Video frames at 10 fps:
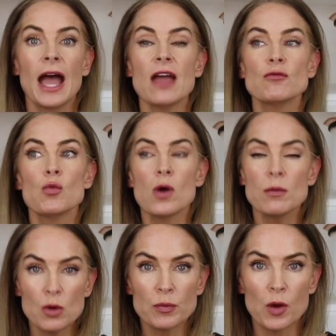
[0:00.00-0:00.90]
I have
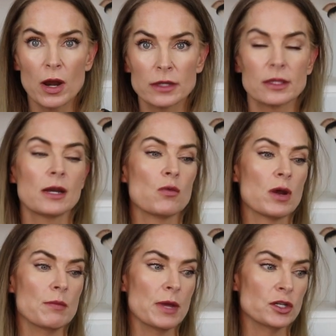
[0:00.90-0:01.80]
one more product that I
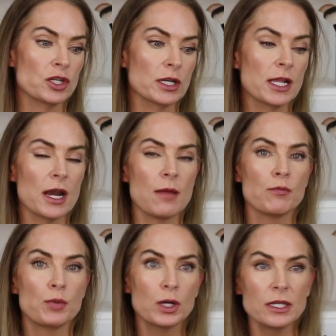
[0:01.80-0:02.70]
want to mention, and
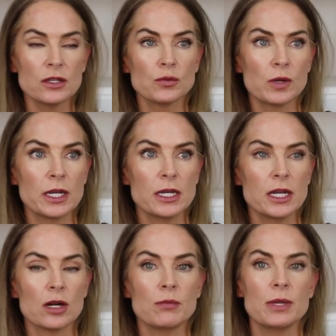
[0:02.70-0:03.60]
I'm putting this one in
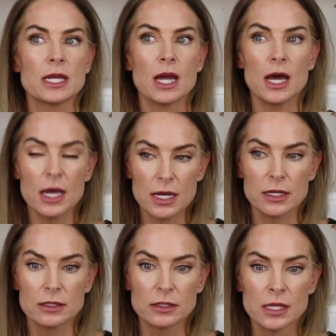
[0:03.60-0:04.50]
here
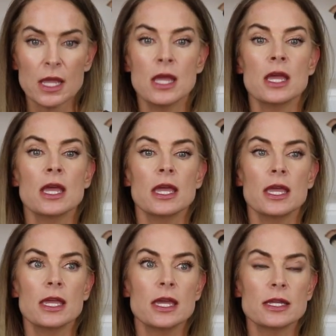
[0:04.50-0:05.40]
because
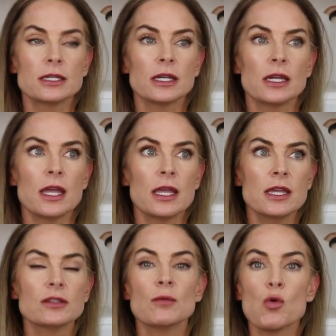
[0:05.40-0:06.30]
it
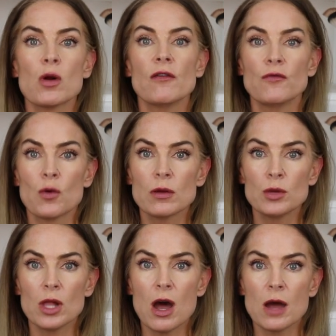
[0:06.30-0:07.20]
is a more
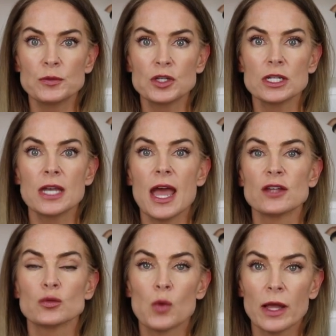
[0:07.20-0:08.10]
affordable option,
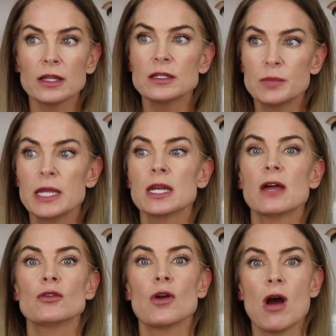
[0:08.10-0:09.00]
as well as being
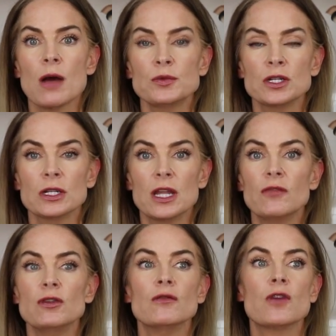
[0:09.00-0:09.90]
another option
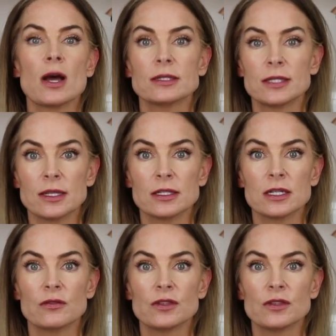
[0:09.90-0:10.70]
if you've got sensitive